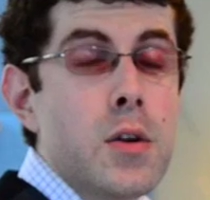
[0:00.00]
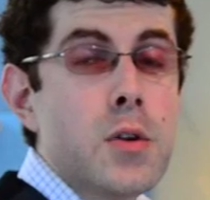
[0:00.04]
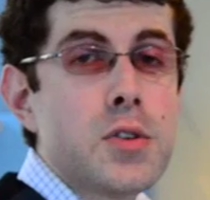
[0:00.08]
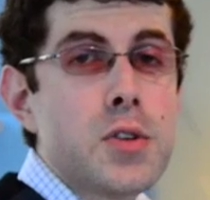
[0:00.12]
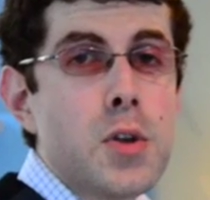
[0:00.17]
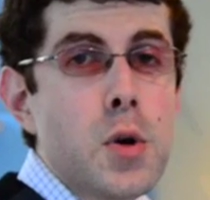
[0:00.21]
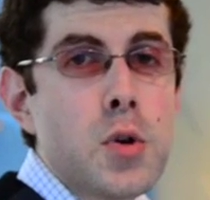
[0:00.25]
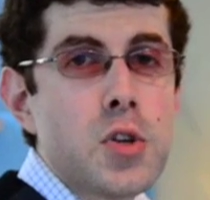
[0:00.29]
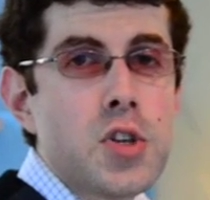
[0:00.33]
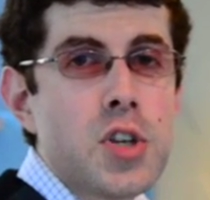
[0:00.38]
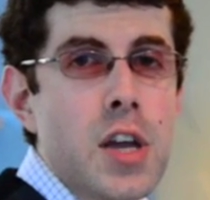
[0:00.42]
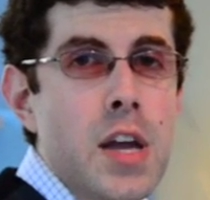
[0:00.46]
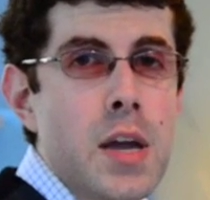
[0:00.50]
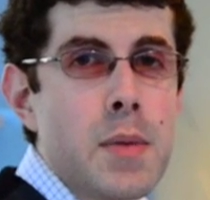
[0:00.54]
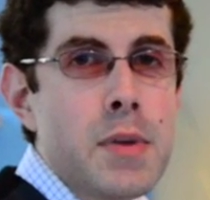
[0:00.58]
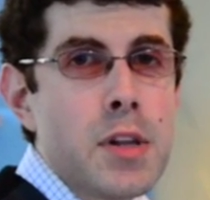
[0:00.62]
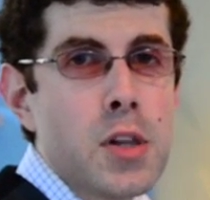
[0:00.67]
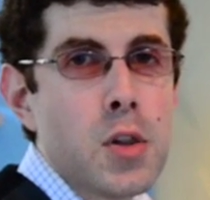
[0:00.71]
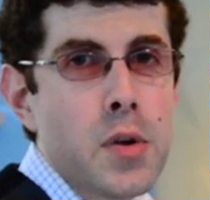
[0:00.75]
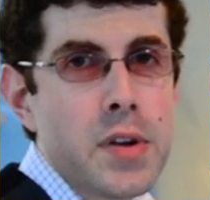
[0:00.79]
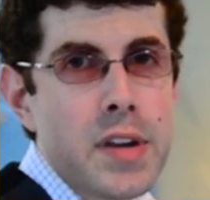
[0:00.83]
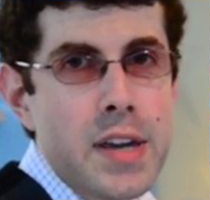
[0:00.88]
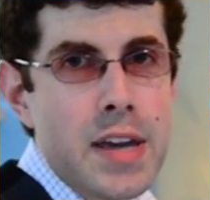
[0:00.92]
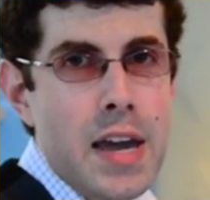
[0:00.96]
There's no
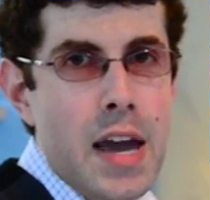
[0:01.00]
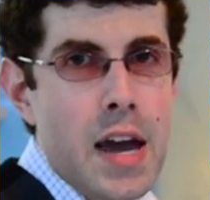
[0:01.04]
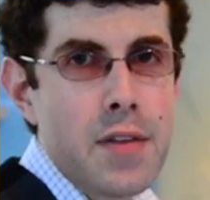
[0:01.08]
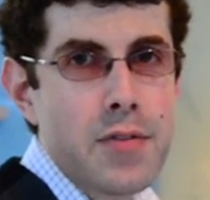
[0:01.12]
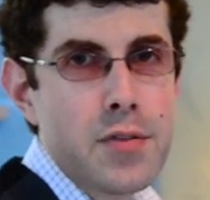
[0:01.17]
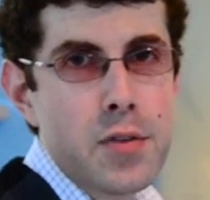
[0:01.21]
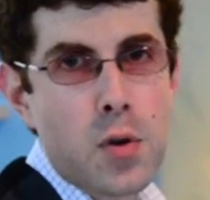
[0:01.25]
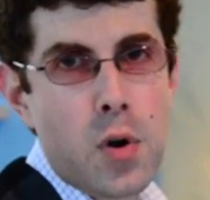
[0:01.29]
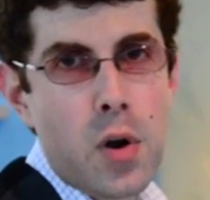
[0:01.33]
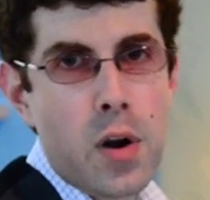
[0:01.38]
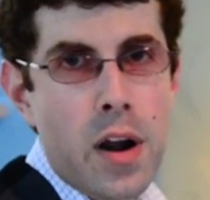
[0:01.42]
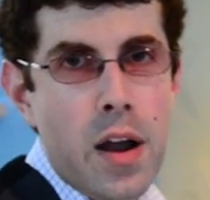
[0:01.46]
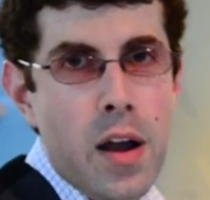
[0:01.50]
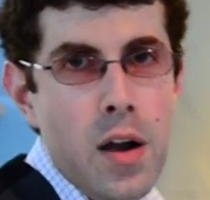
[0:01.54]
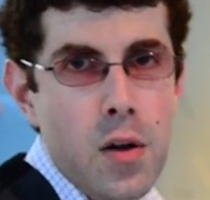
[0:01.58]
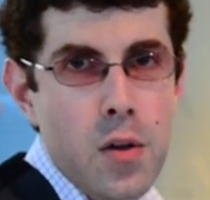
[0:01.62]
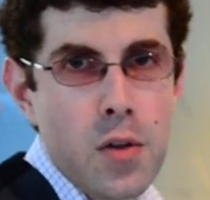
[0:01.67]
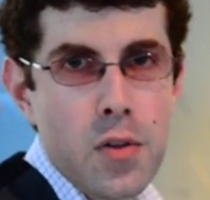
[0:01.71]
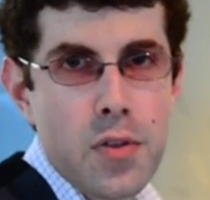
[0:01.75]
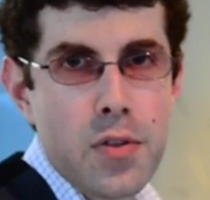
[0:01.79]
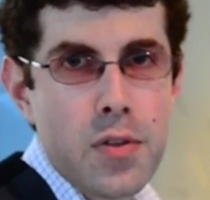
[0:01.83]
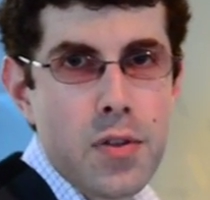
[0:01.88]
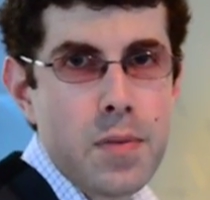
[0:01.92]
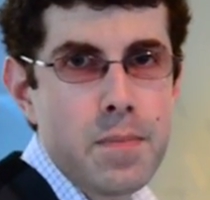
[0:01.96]
shame in looking after our
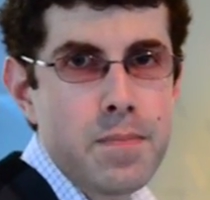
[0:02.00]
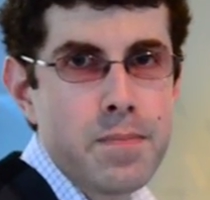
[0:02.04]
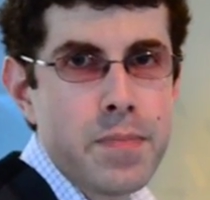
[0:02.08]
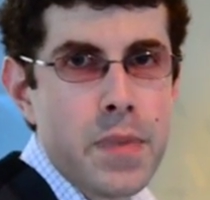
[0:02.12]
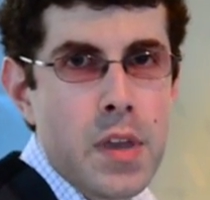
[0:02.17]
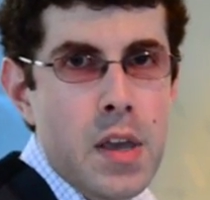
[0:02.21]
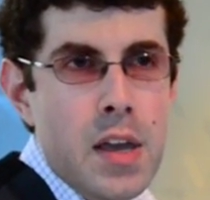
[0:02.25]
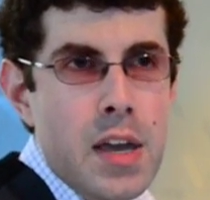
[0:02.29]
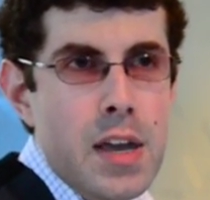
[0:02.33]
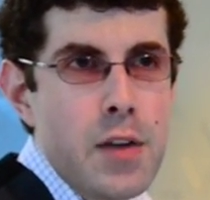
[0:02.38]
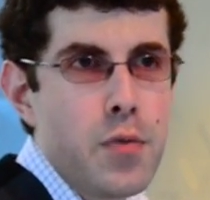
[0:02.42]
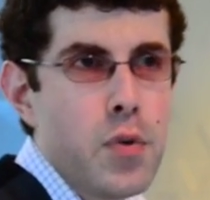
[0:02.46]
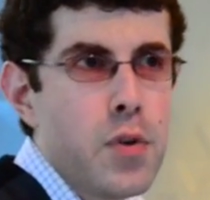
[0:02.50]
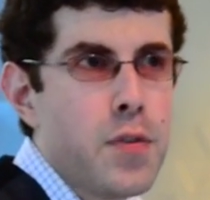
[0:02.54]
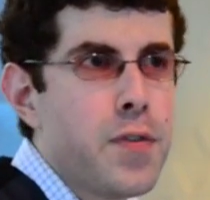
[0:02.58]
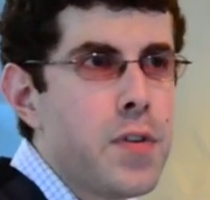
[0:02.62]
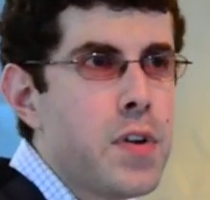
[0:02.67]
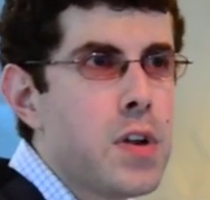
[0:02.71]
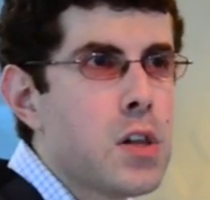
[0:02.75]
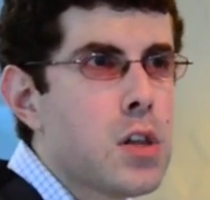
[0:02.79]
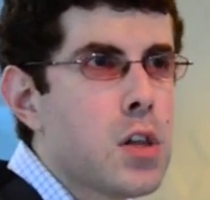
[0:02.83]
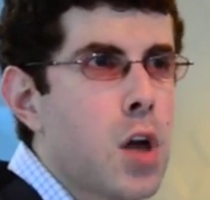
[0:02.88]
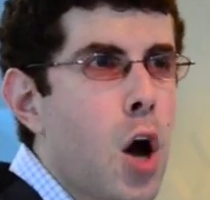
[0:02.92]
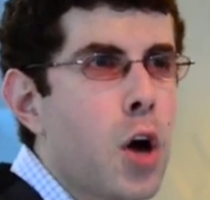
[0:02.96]
health. If we
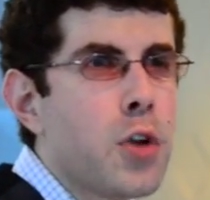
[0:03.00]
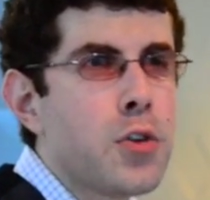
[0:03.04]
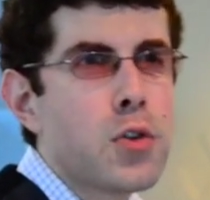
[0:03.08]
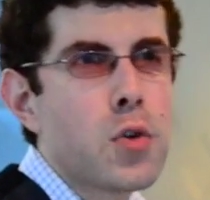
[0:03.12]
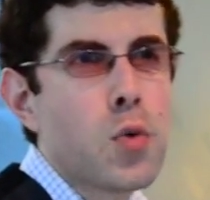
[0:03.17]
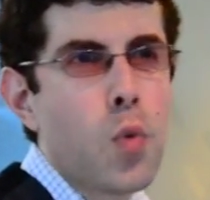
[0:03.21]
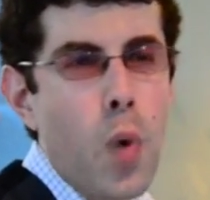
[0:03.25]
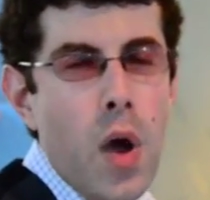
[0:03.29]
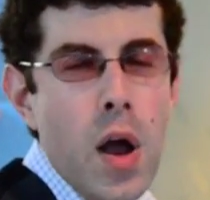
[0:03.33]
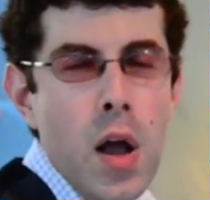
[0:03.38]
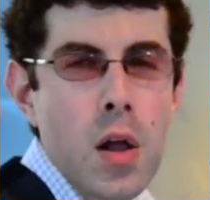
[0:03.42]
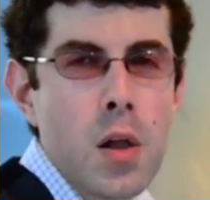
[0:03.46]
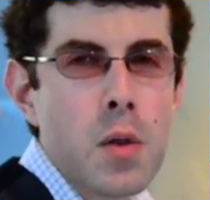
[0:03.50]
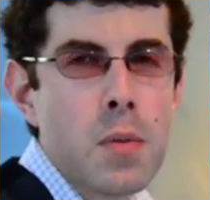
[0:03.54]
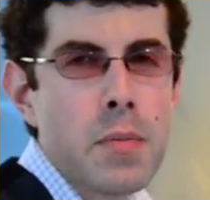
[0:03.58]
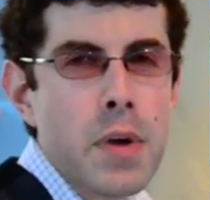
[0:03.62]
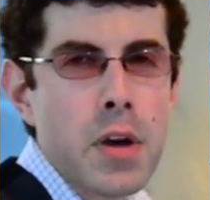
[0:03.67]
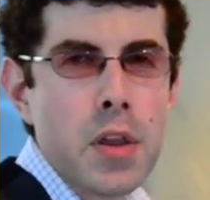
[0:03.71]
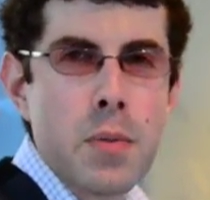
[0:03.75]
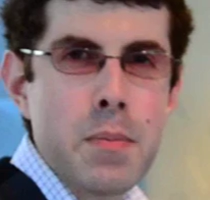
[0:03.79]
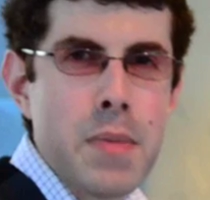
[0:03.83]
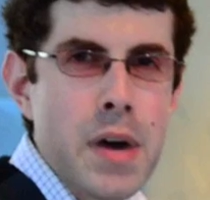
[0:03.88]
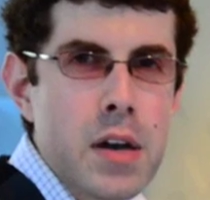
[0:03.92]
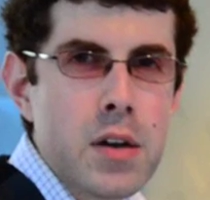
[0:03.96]
feel
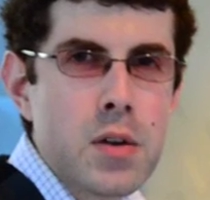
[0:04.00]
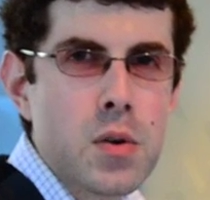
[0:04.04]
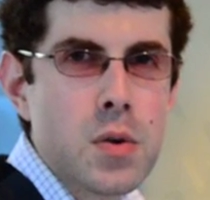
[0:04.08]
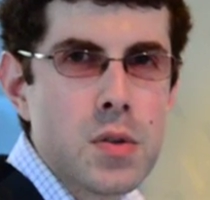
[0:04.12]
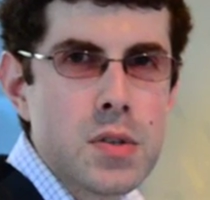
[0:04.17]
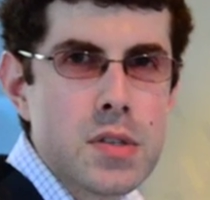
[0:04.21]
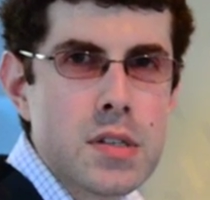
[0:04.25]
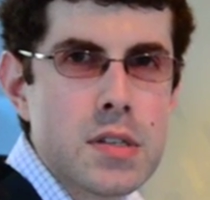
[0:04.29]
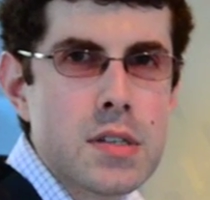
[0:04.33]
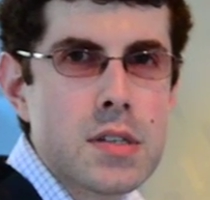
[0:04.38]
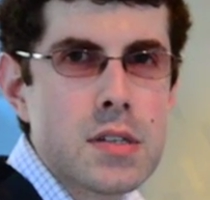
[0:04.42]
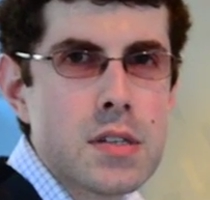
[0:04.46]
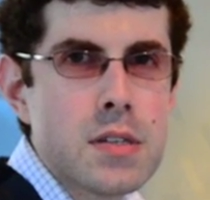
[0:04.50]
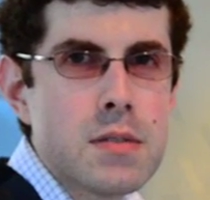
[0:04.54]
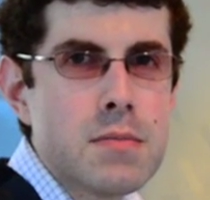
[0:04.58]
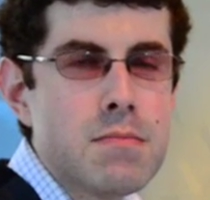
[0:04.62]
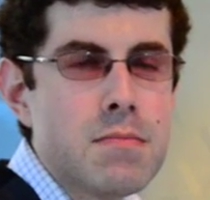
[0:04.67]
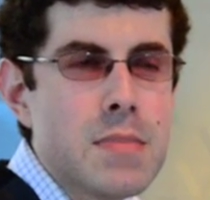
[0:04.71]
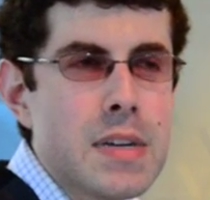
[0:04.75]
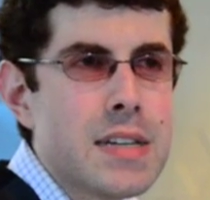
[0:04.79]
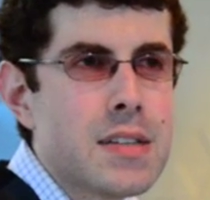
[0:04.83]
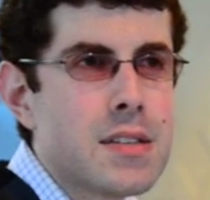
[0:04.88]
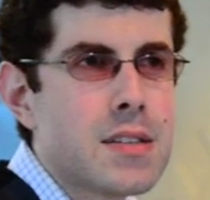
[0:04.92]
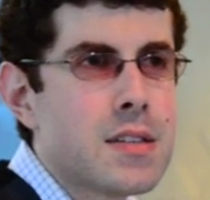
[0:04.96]
underwhelmed by the medical
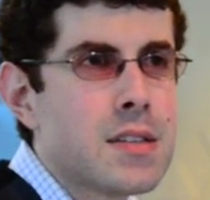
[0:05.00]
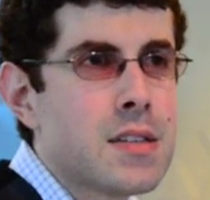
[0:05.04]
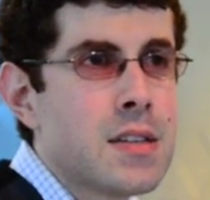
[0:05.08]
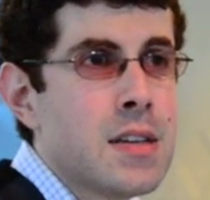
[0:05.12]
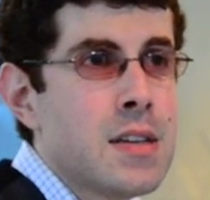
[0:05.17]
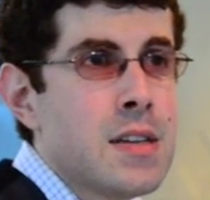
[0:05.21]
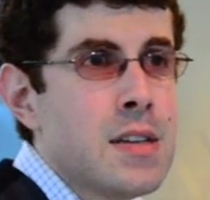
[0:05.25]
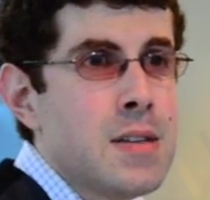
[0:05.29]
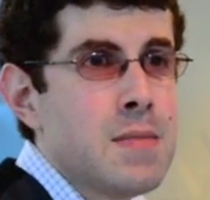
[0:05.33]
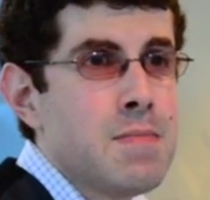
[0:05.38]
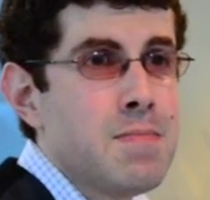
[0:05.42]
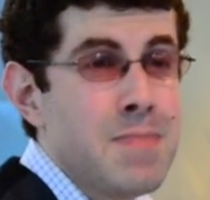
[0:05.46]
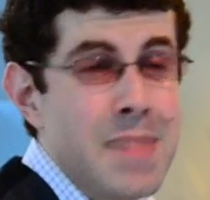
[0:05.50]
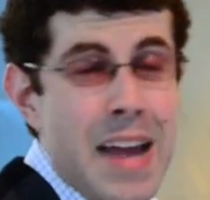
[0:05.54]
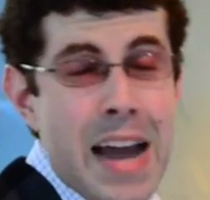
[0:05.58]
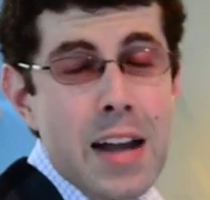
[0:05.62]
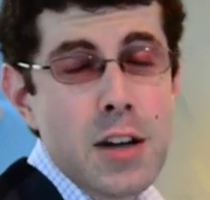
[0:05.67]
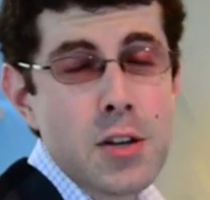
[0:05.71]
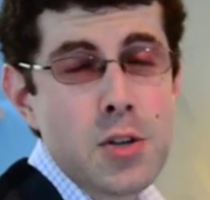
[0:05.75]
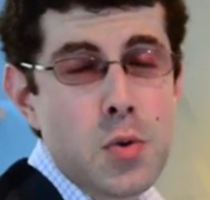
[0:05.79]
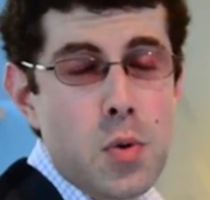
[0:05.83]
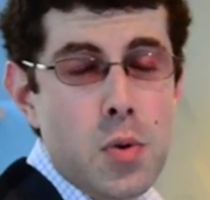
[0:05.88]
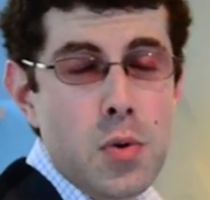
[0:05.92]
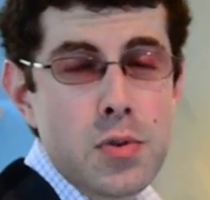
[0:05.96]
system, it's
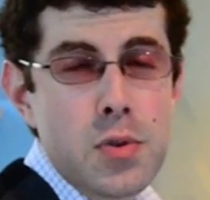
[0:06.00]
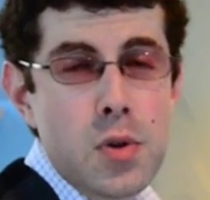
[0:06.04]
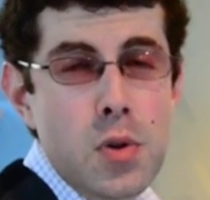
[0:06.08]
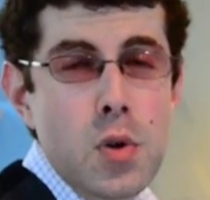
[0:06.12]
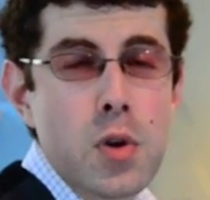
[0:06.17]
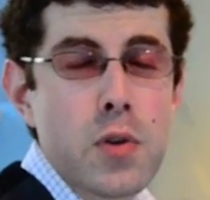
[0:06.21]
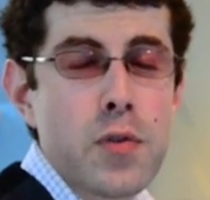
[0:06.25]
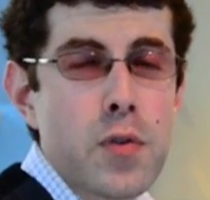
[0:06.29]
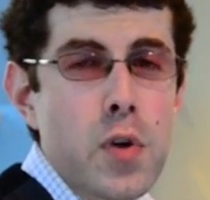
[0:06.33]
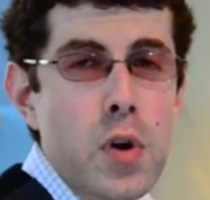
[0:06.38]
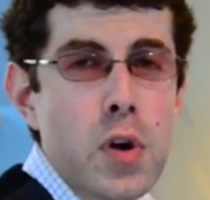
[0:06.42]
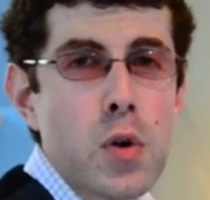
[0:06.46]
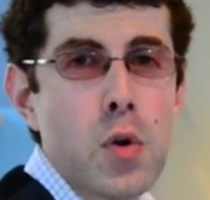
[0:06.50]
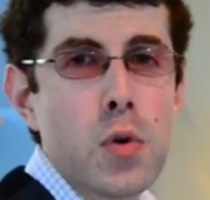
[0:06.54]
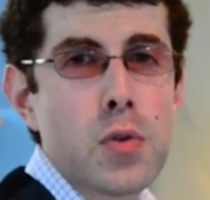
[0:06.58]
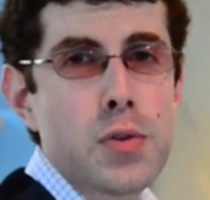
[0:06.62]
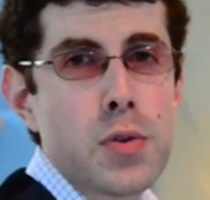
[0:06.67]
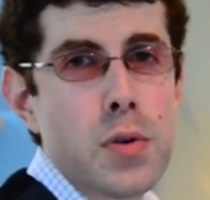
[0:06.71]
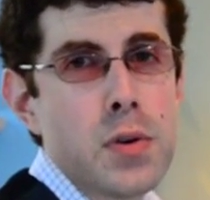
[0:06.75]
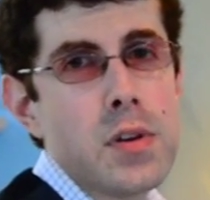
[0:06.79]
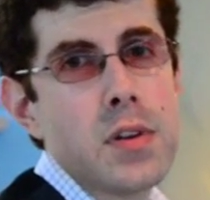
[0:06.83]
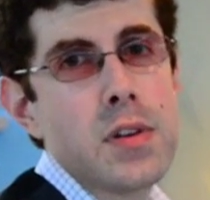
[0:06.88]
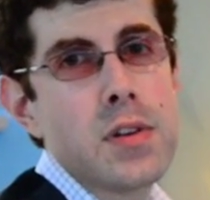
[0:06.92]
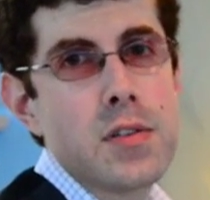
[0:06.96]
natural to look for an
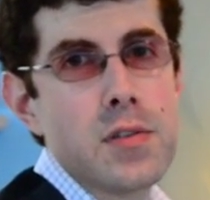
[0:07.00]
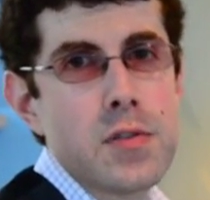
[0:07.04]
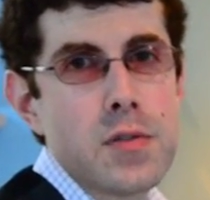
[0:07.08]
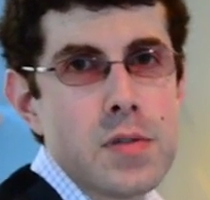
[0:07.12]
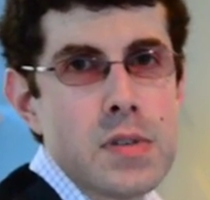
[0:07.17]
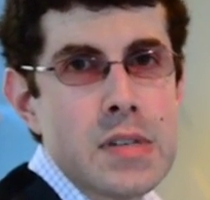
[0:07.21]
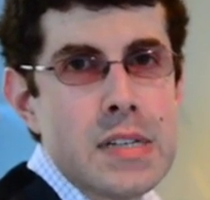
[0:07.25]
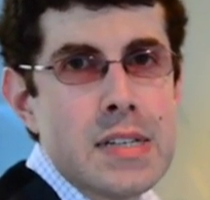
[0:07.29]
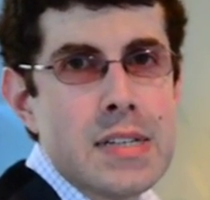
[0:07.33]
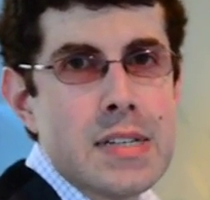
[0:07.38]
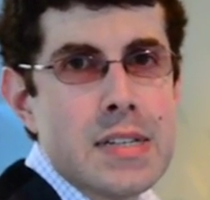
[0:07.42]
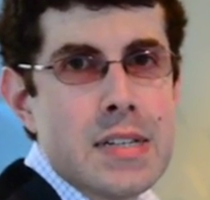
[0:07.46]
alternative.